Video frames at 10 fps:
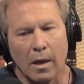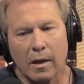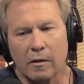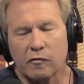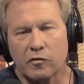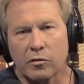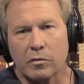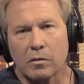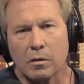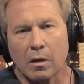Is
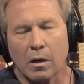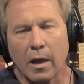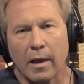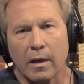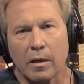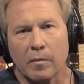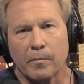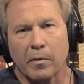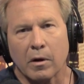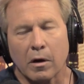there a
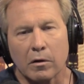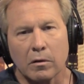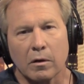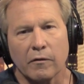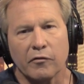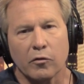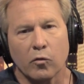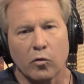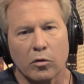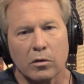part of the
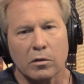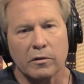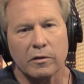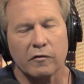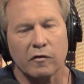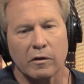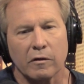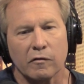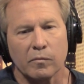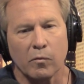world this
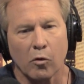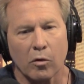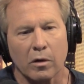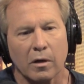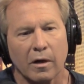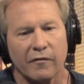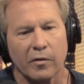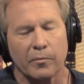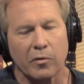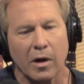is more of
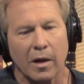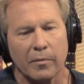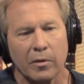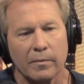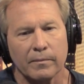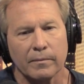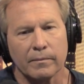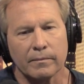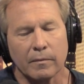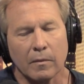a
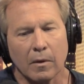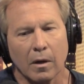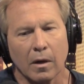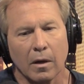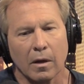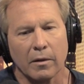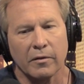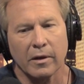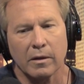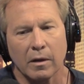problem uh,
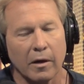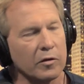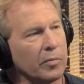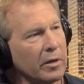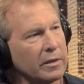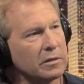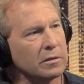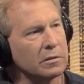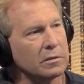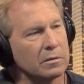than other
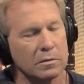places?